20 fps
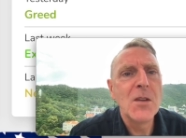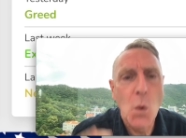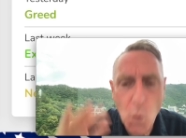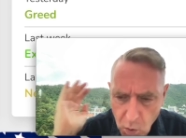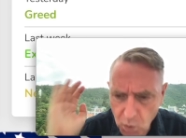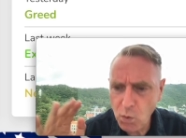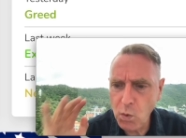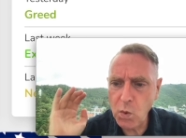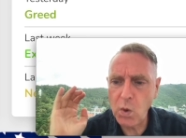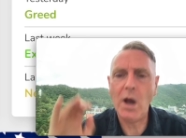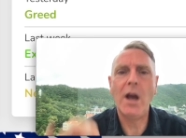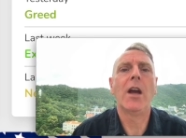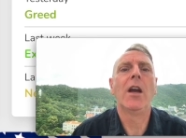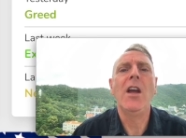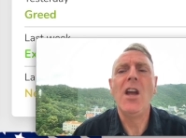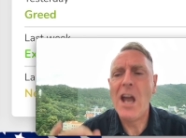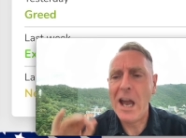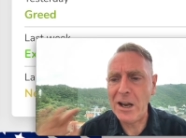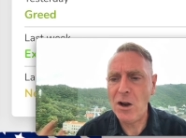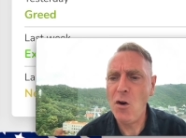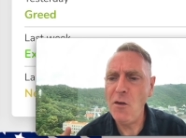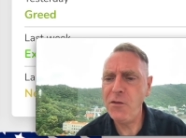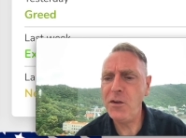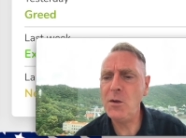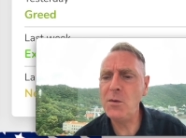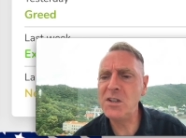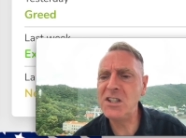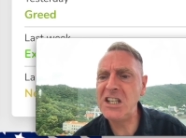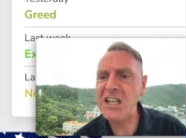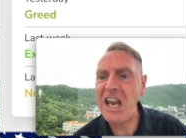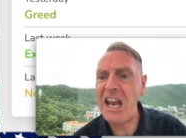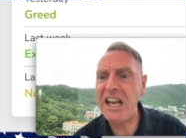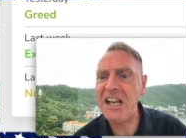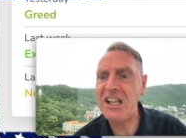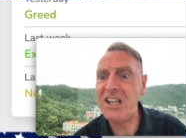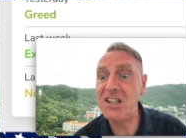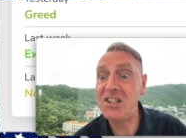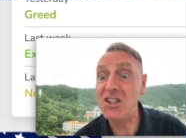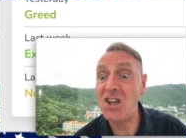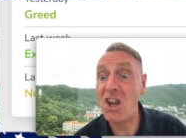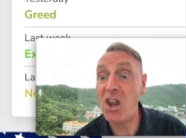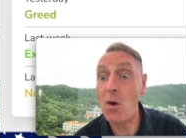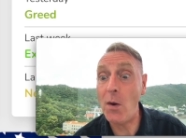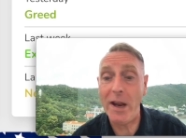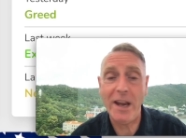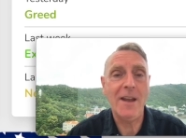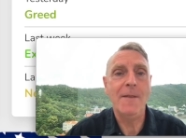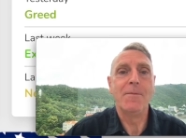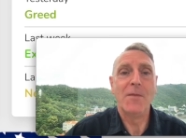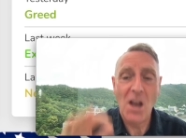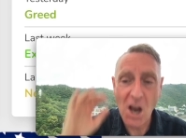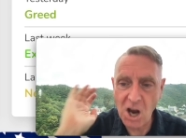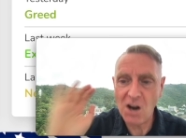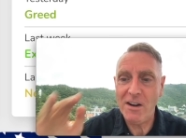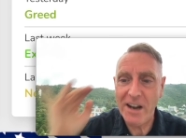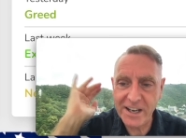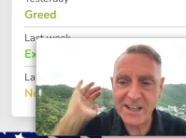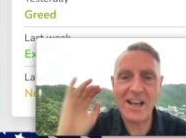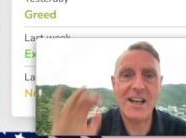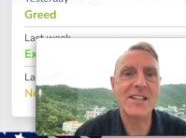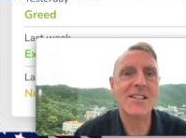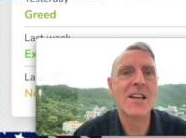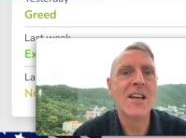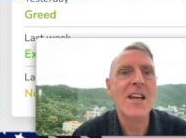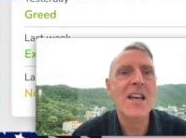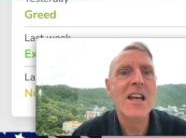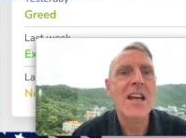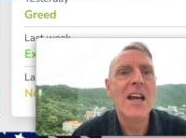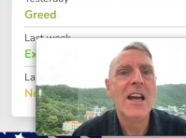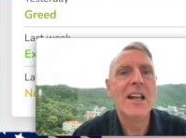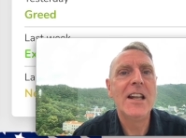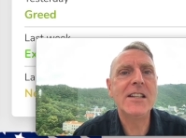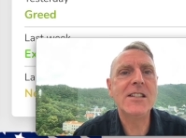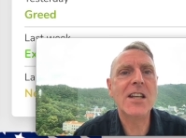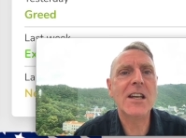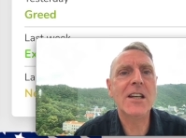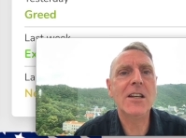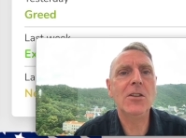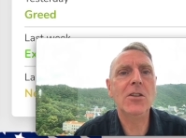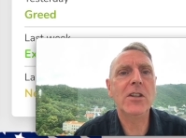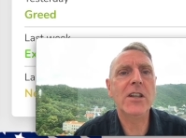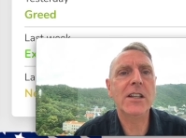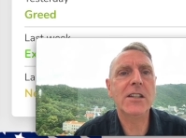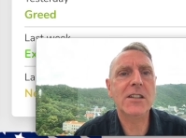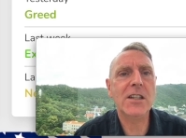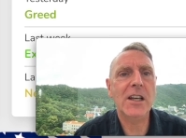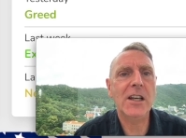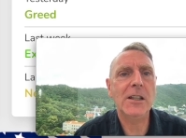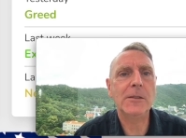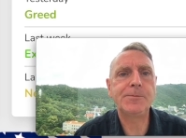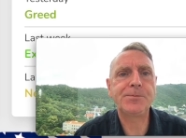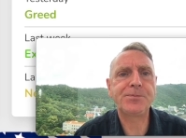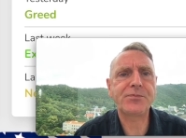Woo! And hopefully we see aliens on the way. All right, guys, let's take a look at the